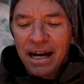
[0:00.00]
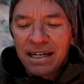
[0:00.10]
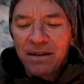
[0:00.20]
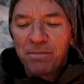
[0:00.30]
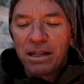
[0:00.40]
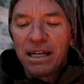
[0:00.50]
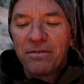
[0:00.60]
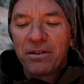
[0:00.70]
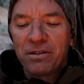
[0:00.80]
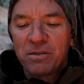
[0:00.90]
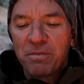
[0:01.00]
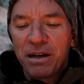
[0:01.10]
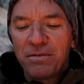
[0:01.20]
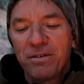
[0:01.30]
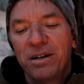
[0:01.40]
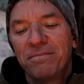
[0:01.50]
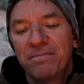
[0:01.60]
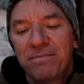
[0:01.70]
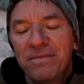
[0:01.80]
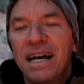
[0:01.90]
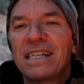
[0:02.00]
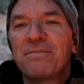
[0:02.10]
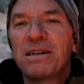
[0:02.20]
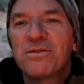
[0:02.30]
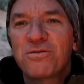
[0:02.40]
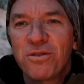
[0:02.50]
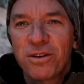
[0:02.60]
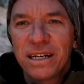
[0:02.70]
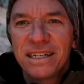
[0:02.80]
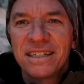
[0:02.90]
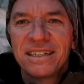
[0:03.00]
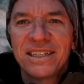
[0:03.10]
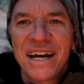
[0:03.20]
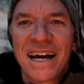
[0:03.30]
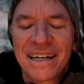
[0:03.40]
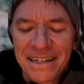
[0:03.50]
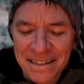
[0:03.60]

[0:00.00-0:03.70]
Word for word: And I believe it was Bigfoot. That's my story, Jack.